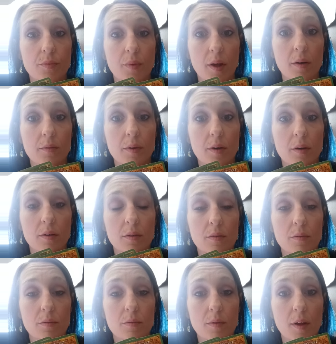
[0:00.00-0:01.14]
Ten of Earth,
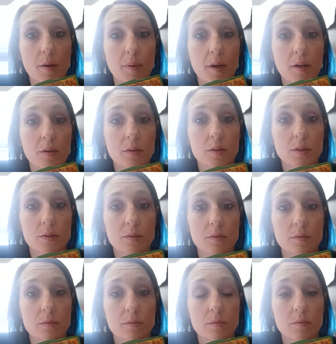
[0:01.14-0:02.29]
Ten of Pentacles,
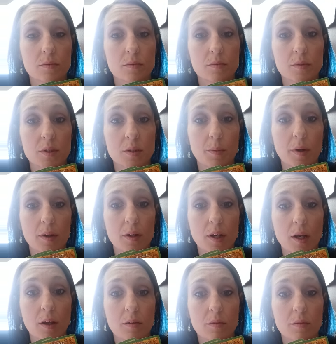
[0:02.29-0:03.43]

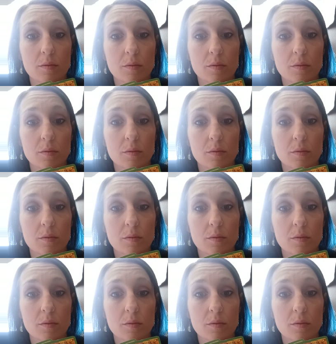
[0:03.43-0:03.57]
stability.